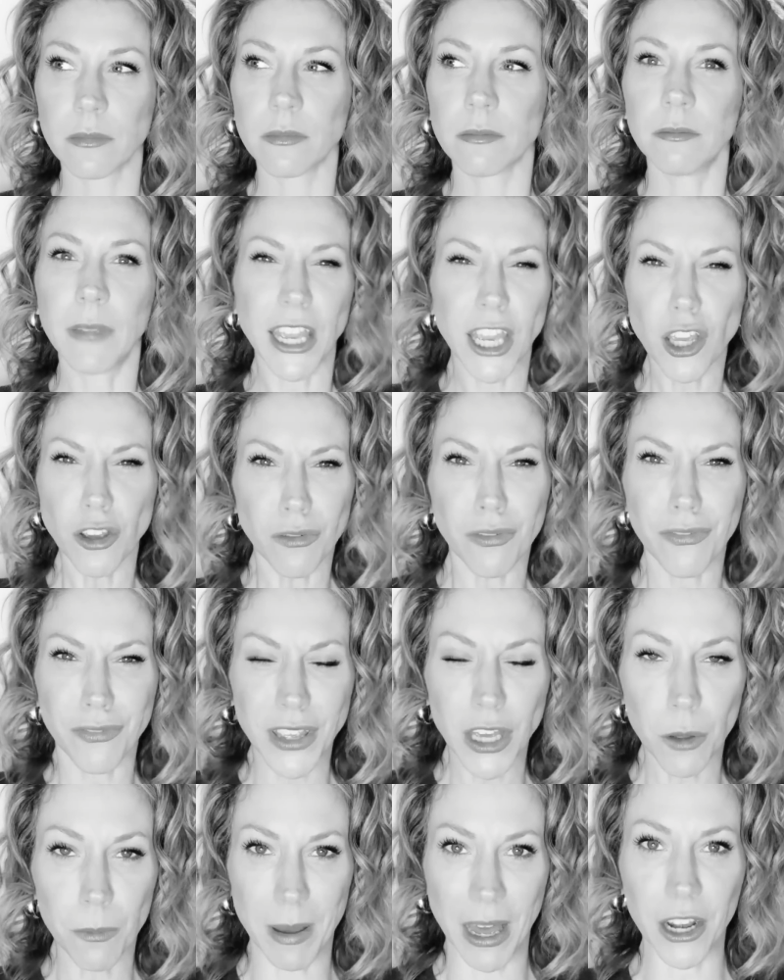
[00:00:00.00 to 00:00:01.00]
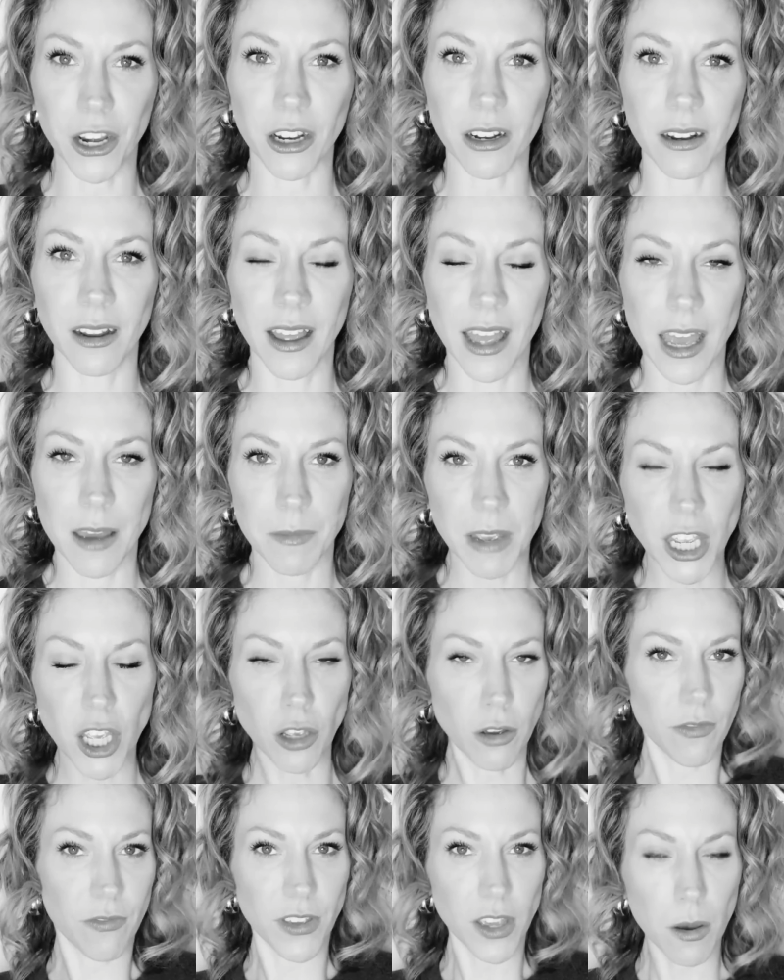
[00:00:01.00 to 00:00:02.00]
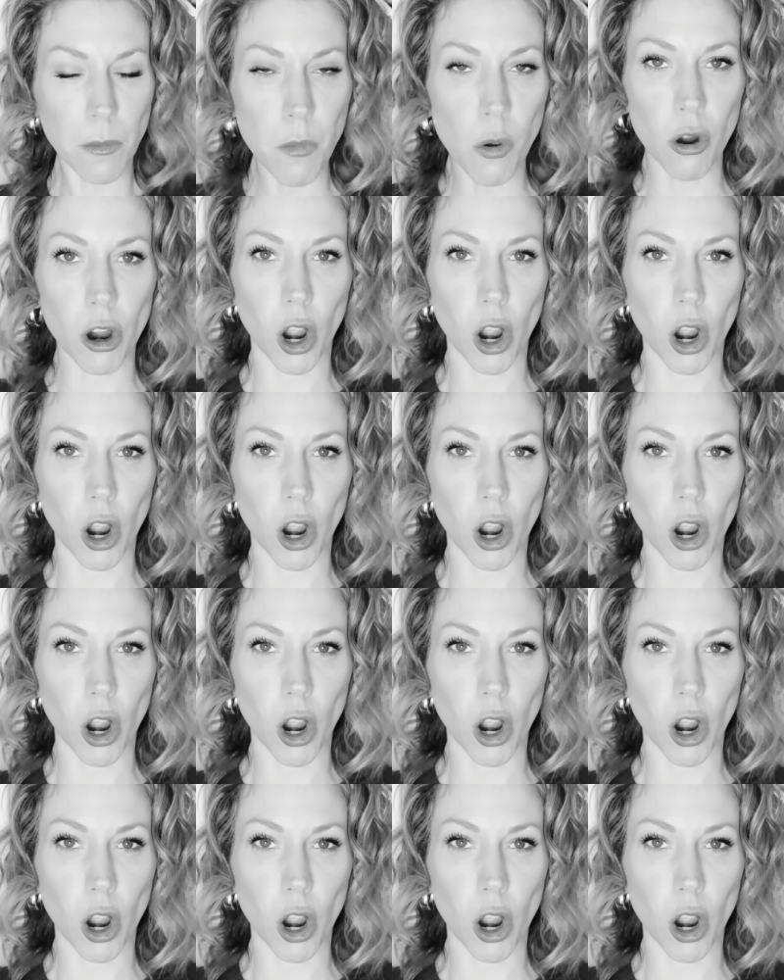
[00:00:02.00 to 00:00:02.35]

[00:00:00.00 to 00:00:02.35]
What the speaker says: making you feel better, making you feel more